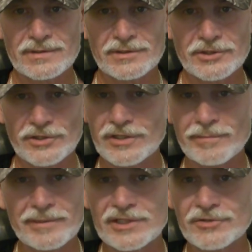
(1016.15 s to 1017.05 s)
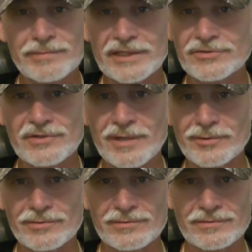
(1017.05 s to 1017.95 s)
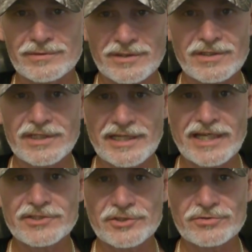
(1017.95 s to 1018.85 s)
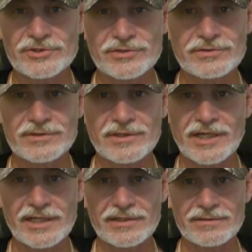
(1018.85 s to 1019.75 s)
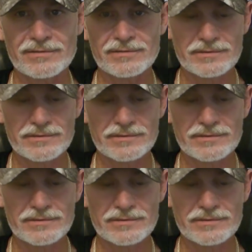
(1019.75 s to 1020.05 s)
you're going to be in big trouble. They're going to get you sooner or later.